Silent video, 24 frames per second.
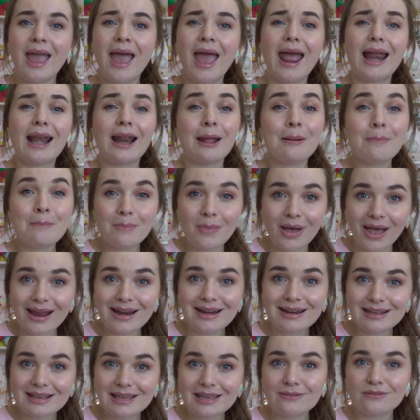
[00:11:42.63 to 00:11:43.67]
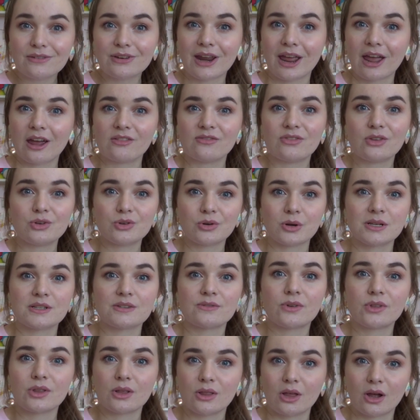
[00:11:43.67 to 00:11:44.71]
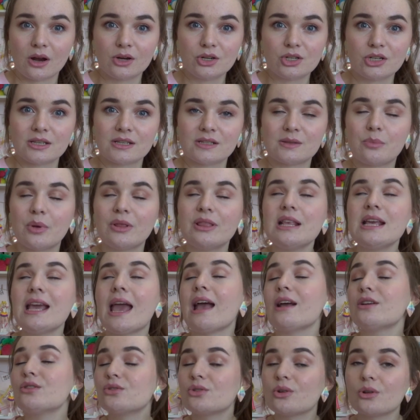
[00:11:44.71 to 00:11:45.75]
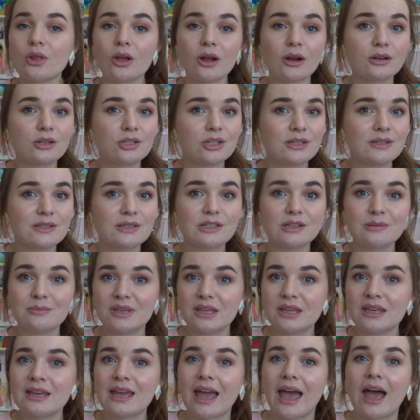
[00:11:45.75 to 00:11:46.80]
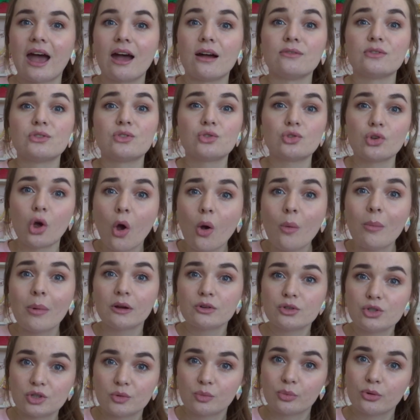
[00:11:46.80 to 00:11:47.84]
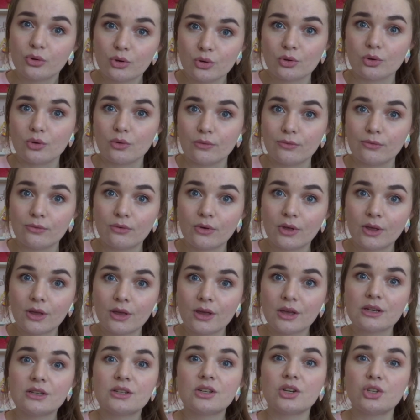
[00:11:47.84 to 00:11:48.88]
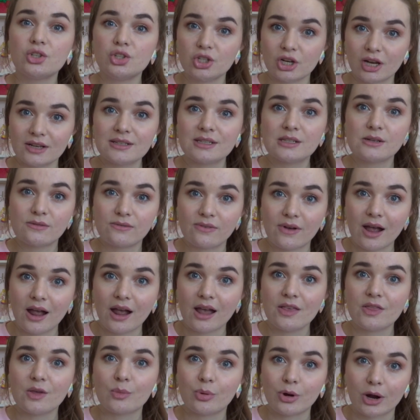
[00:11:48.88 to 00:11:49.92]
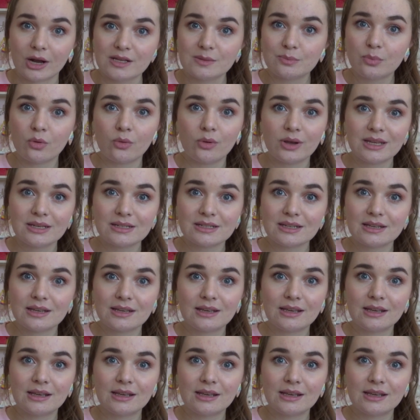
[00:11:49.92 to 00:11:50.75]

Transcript: And I might even have the trust for the larges, but the extra larges to me have so much to prove to justify the price point.